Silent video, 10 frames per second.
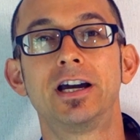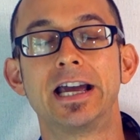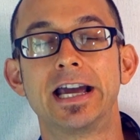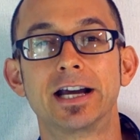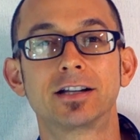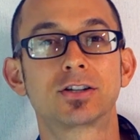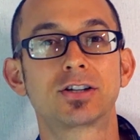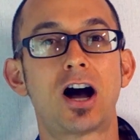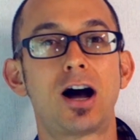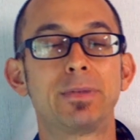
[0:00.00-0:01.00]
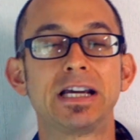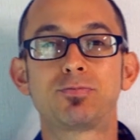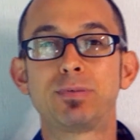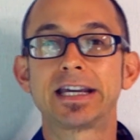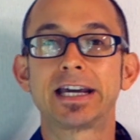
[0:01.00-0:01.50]
and saw me
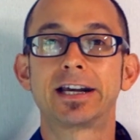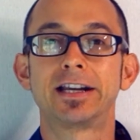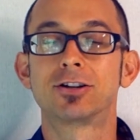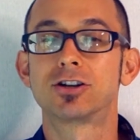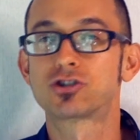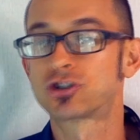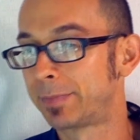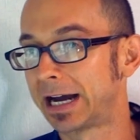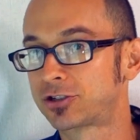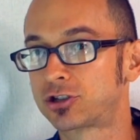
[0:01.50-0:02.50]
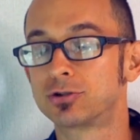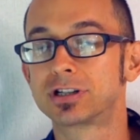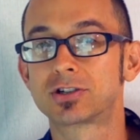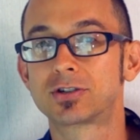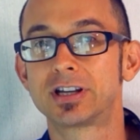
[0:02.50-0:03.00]
speaking in English to my
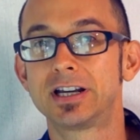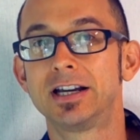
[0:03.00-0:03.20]
students.